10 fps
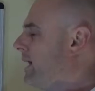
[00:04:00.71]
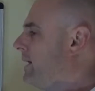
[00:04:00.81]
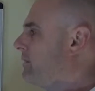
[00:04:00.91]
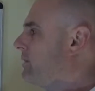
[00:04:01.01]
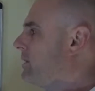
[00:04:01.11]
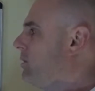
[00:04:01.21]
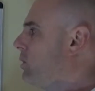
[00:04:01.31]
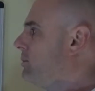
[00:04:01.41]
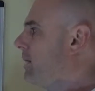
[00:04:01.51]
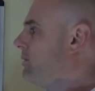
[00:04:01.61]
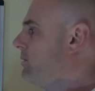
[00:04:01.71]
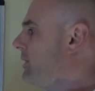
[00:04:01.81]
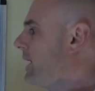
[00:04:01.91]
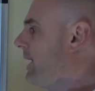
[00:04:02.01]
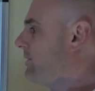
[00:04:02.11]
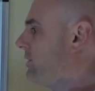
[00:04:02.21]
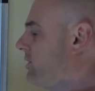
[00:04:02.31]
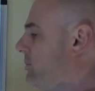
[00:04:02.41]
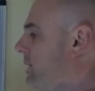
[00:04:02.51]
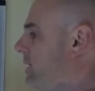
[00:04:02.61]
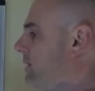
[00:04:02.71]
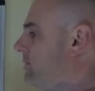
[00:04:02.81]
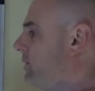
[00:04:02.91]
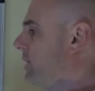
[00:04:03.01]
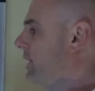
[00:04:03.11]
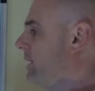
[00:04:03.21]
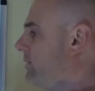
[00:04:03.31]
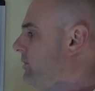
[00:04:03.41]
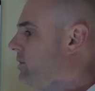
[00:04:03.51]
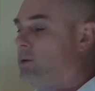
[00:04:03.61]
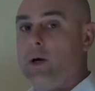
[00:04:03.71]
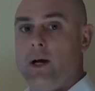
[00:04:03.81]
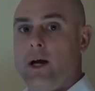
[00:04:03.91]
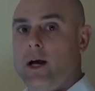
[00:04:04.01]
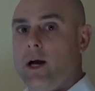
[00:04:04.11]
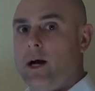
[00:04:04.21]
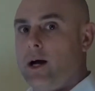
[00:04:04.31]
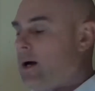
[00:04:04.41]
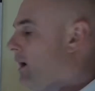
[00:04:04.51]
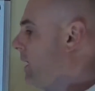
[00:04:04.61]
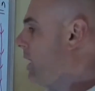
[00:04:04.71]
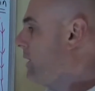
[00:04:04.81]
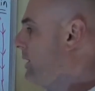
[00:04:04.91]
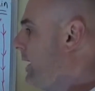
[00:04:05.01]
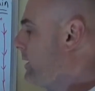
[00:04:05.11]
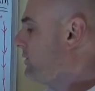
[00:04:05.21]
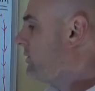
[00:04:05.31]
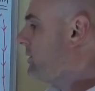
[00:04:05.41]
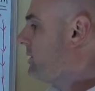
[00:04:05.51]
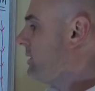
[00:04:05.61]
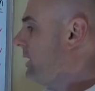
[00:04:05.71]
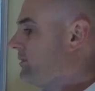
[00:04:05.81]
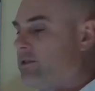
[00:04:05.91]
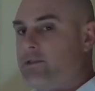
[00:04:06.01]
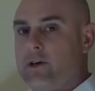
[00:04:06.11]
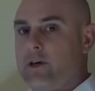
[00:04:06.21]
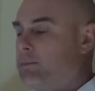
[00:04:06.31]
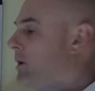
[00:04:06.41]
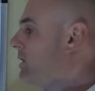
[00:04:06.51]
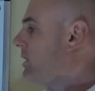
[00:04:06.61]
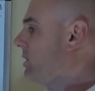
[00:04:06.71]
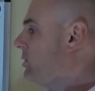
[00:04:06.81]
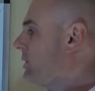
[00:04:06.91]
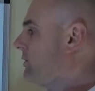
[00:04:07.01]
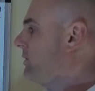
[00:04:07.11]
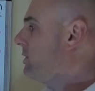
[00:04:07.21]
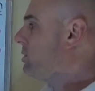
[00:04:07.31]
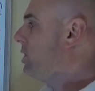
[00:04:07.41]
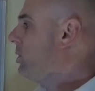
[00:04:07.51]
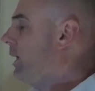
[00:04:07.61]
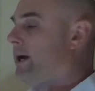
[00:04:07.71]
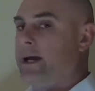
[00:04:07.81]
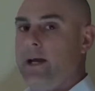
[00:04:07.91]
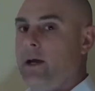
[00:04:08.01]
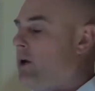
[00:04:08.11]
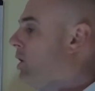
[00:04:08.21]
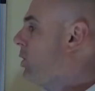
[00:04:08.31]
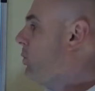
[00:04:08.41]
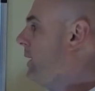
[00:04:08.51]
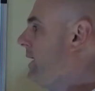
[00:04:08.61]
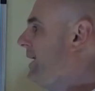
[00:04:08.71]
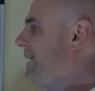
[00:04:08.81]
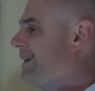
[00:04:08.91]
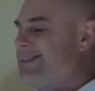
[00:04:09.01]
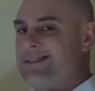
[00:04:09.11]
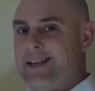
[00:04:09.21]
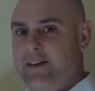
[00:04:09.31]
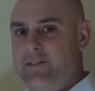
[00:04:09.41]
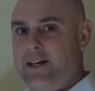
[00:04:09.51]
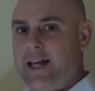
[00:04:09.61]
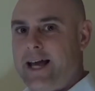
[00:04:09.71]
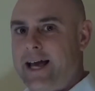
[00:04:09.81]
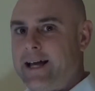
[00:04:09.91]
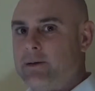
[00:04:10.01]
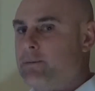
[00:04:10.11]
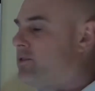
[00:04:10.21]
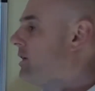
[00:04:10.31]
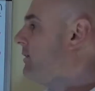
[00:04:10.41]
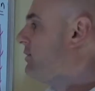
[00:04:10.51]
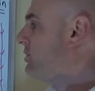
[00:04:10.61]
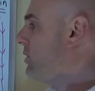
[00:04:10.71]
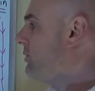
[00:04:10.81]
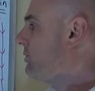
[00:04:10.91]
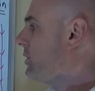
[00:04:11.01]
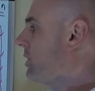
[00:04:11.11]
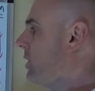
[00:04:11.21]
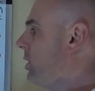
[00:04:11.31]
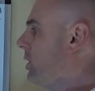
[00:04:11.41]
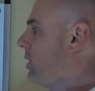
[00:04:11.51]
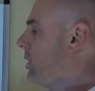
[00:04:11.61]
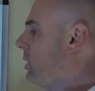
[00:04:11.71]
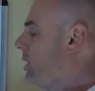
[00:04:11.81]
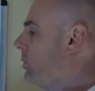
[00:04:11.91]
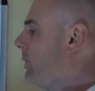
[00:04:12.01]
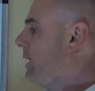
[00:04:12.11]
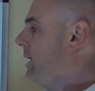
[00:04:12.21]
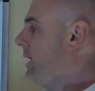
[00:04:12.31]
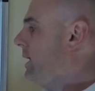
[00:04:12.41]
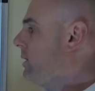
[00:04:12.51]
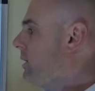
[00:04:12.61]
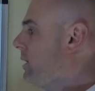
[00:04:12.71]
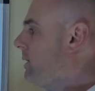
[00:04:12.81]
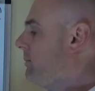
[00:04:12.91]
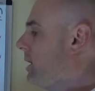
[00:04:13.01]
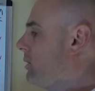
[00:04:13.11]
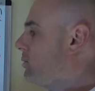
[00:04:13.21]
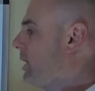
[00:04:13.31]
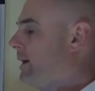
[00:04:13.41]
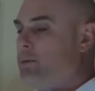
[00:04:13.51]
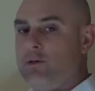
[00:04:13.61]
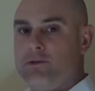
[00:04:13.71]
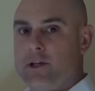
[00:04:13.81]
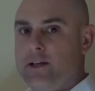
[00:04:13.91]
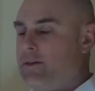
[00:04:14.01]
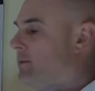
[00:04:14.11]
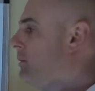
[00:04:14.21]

acid, or pyruvic acid to be converted into our next necessary molecule, acetyl-CoA, we need 11 atoms of sulfur. We need a riboflavin